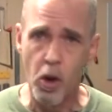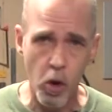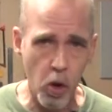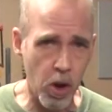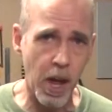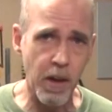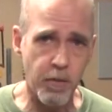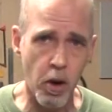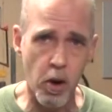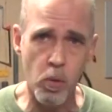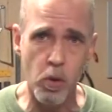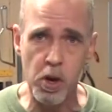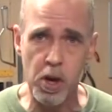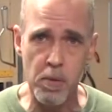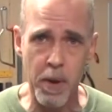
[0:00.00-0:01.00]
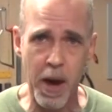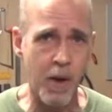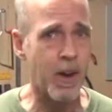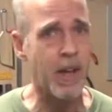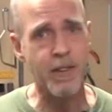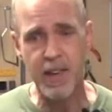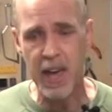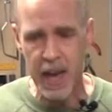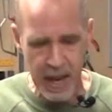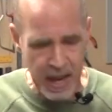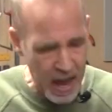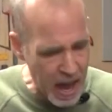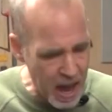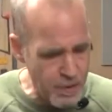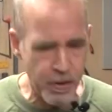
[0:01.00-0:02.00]
All I've got to worry about is
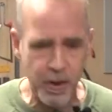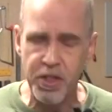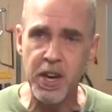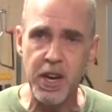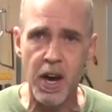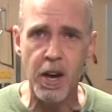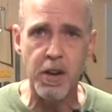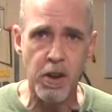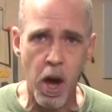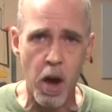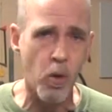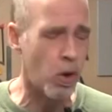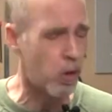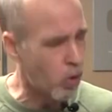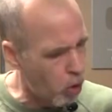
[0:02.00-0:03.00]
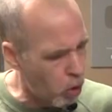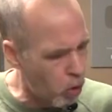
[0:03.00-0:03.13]
getting everything I know and